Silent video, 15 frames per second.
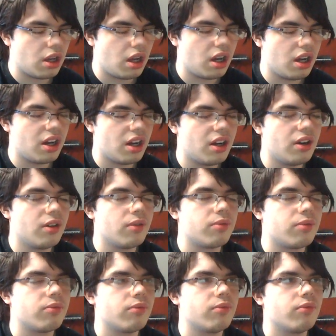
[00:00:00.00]
what
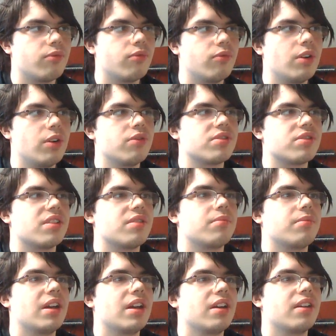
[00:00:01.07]
was it?
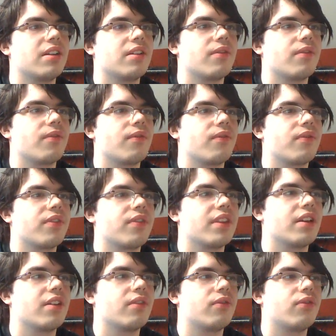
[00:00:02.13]
My
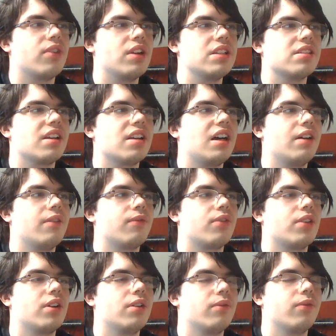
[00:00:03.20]
friend Tom
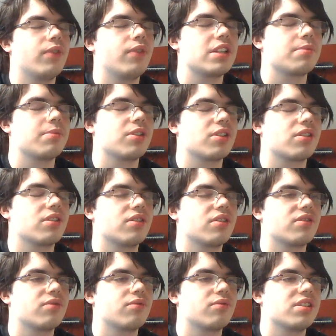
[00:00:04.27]
from Facebook
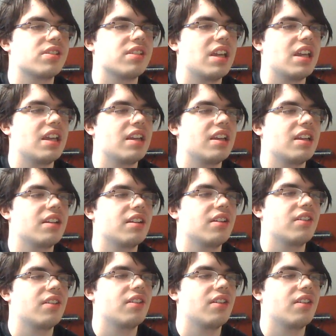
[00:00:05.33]
was saying